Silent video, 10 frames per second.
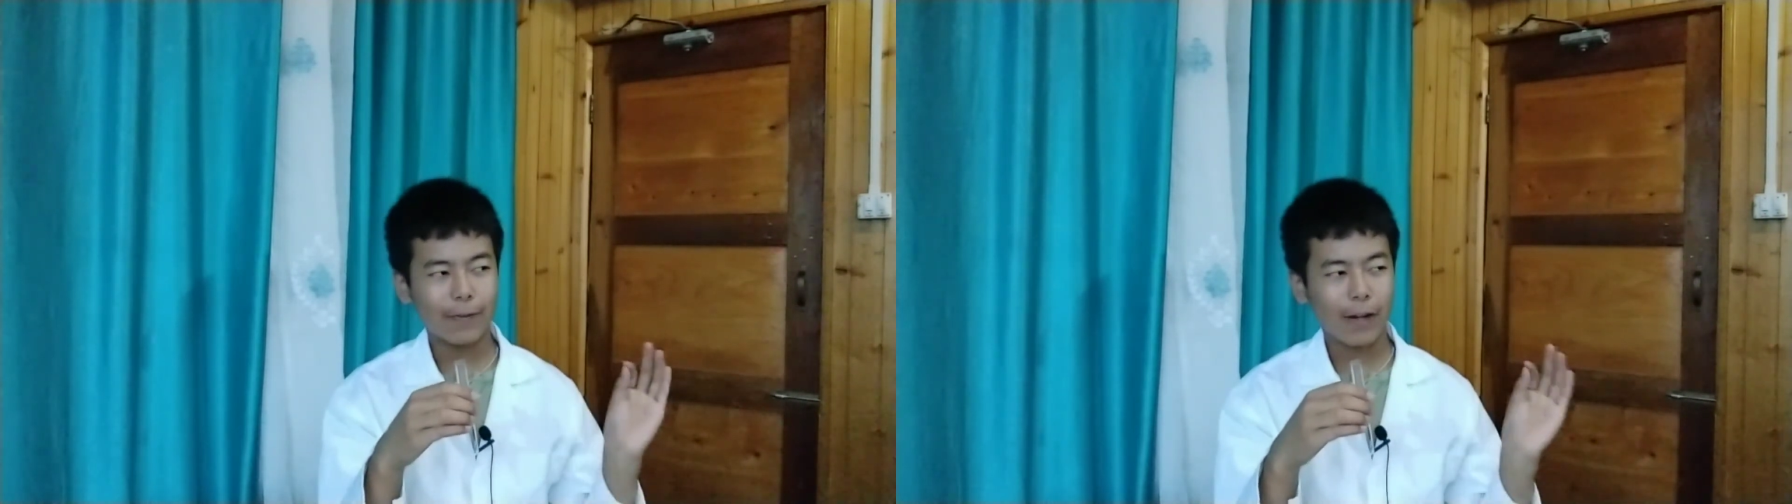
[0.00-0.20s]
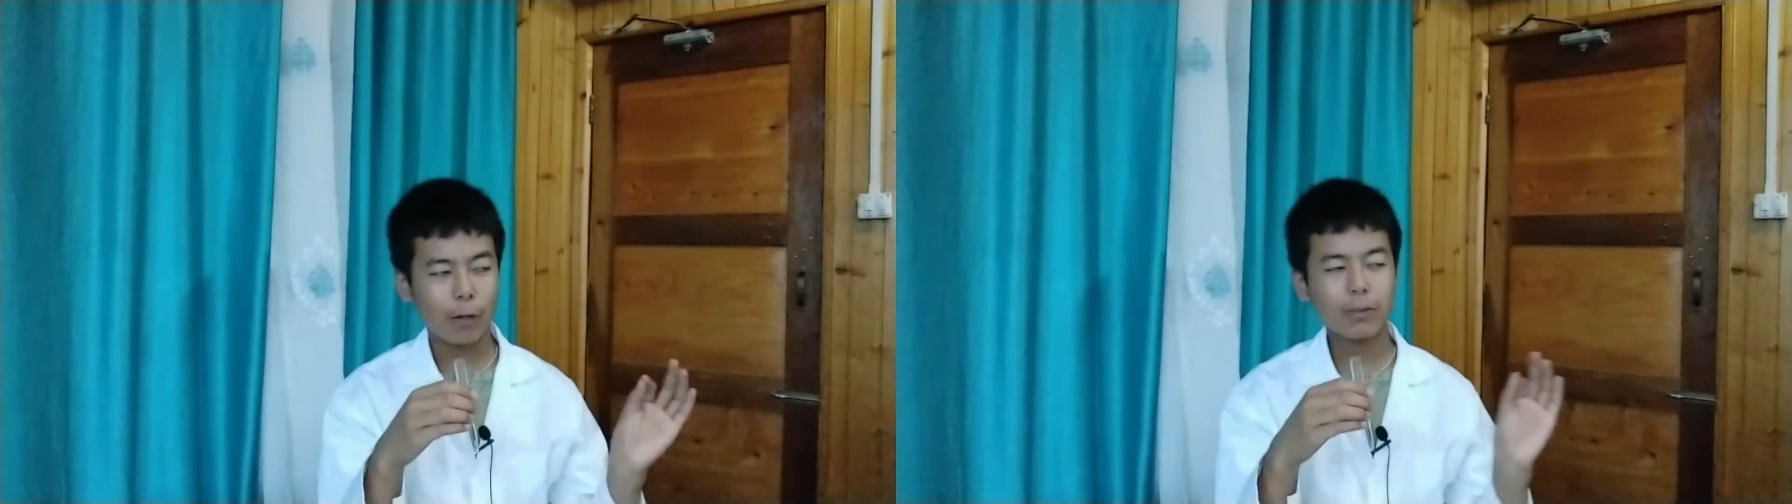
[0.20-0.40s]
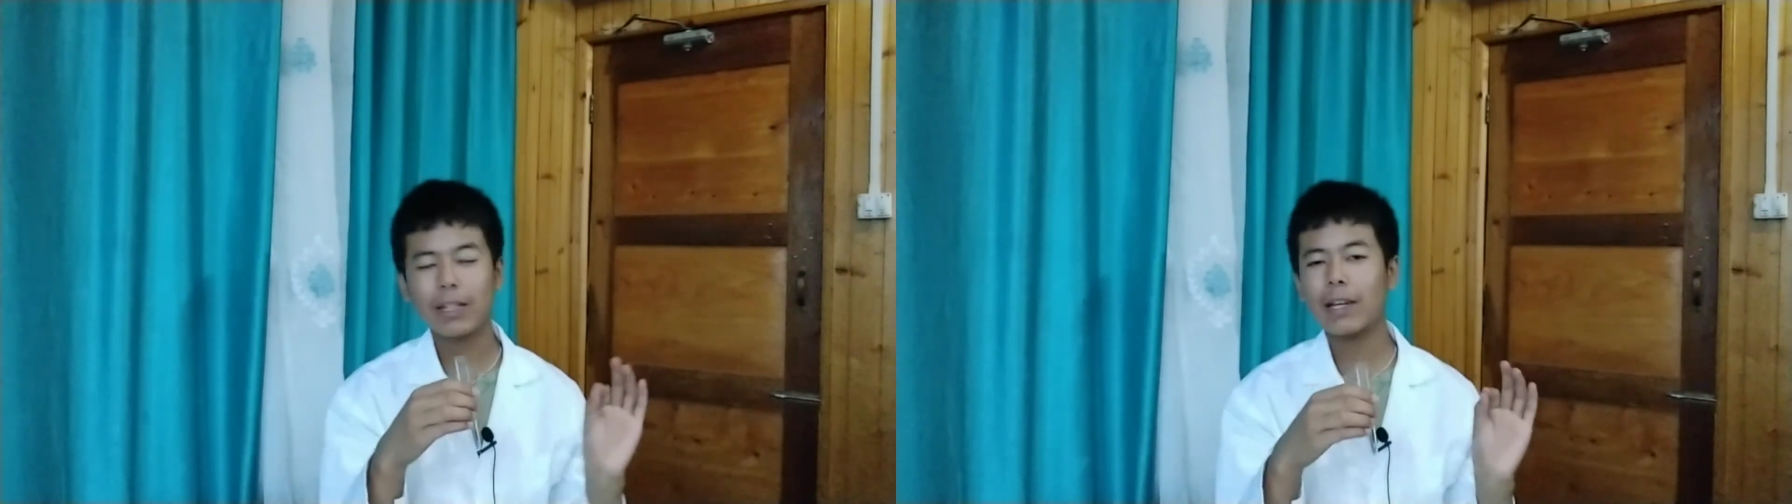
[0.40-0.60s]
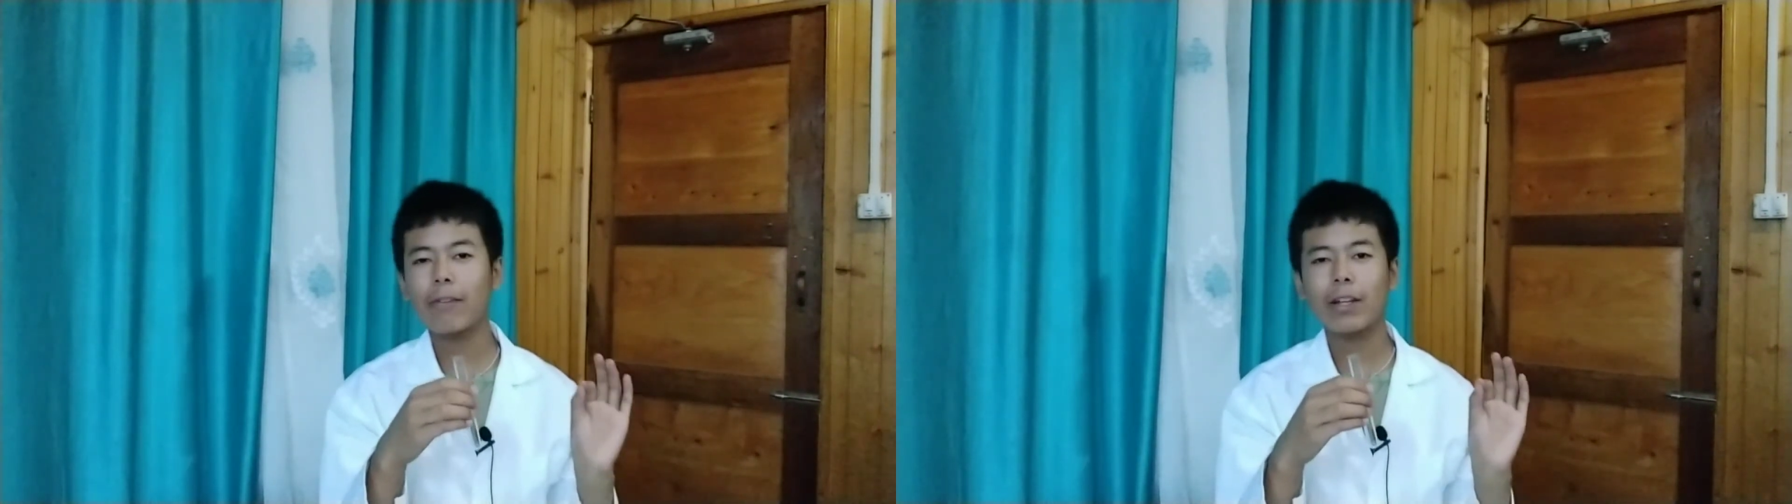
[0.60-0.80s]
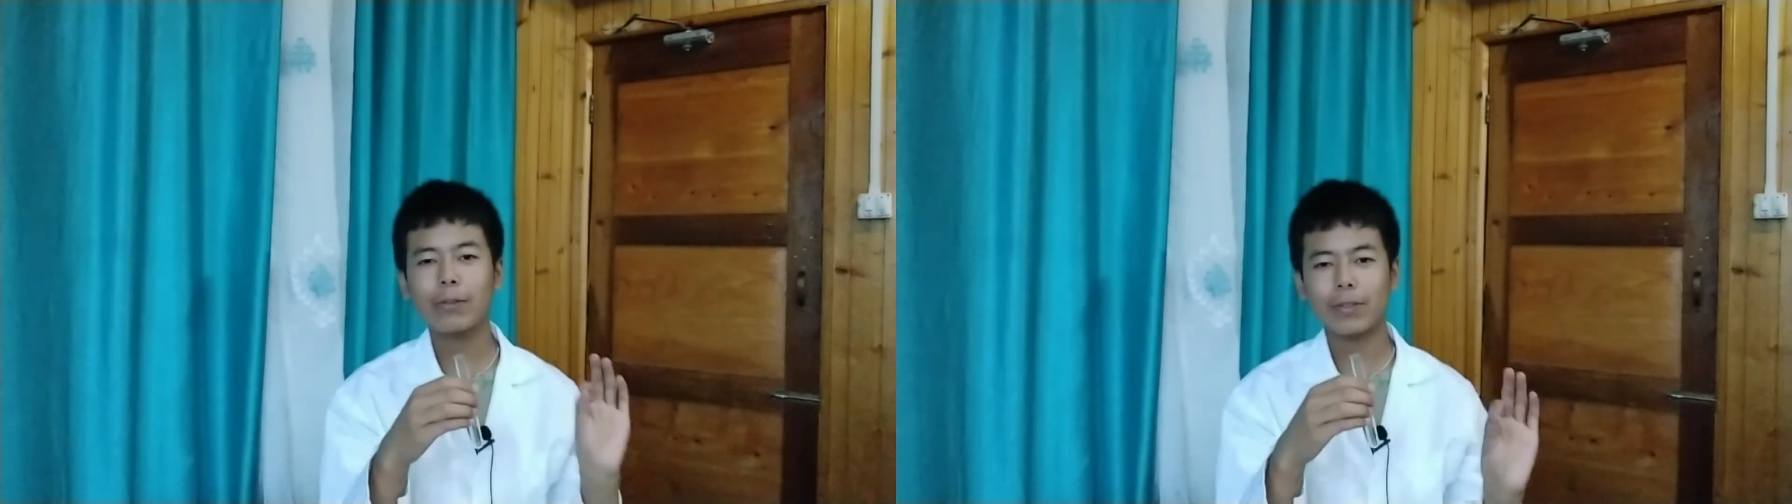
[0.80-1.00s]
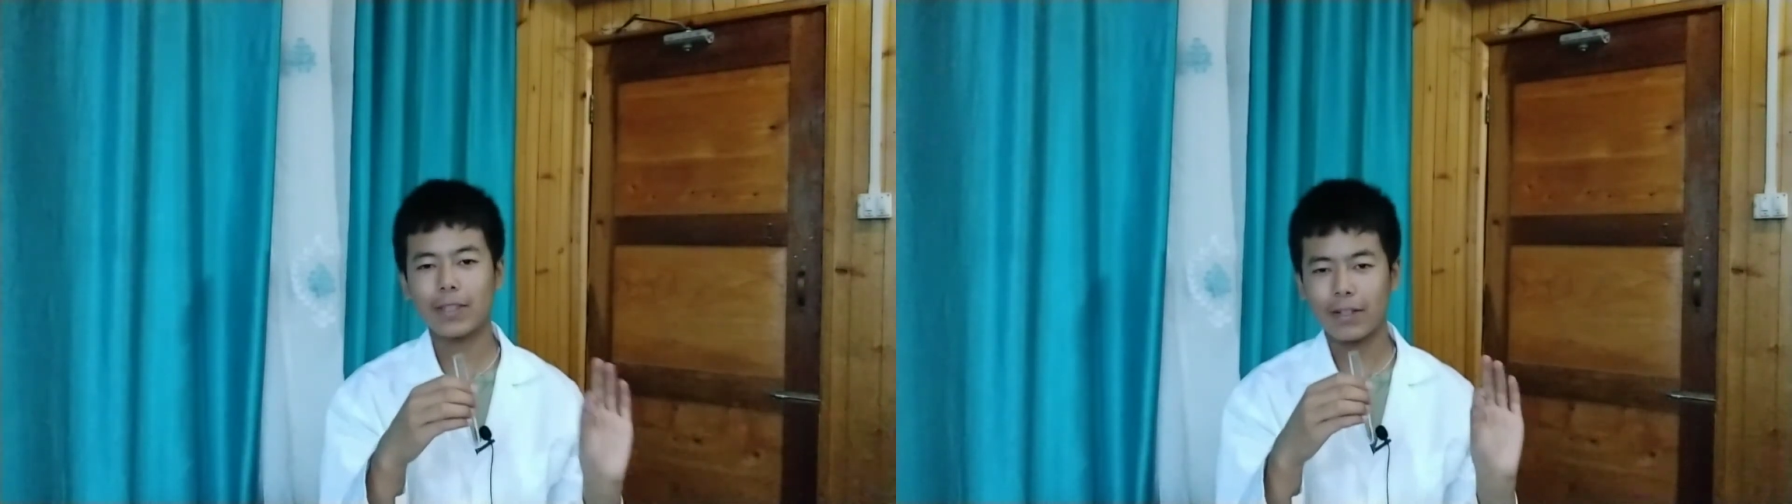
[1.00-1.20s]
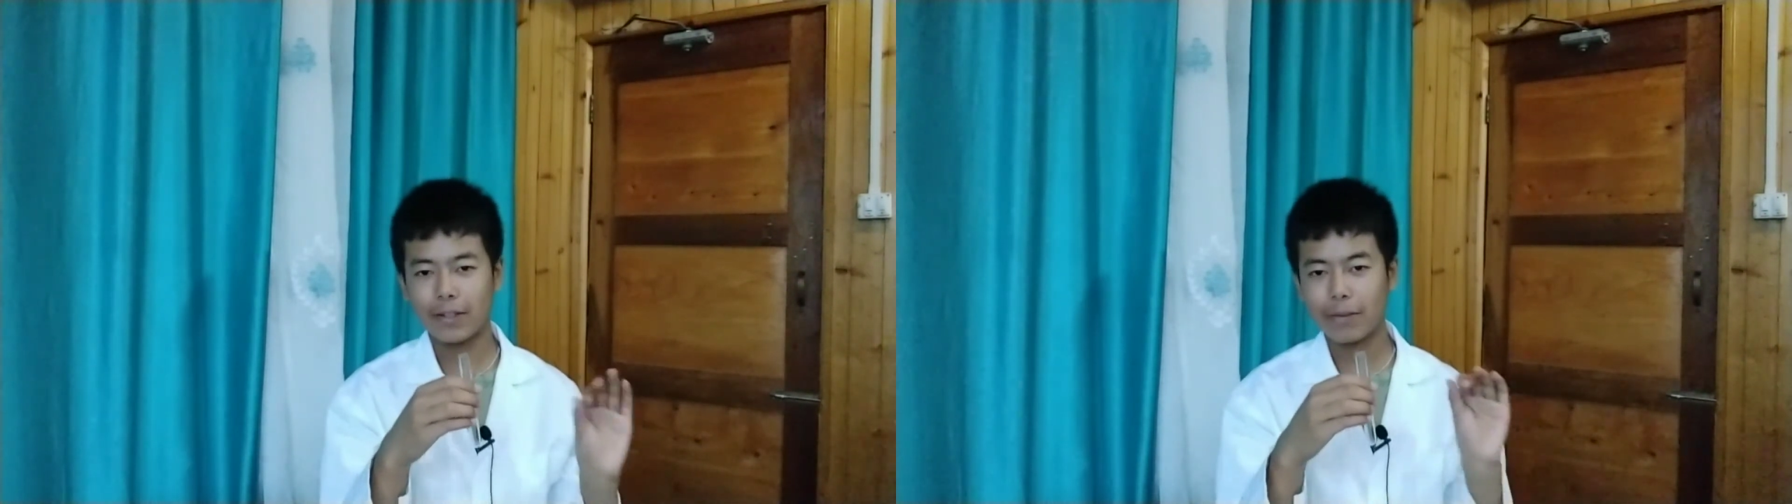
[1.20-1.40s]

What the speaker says: how saliva looks under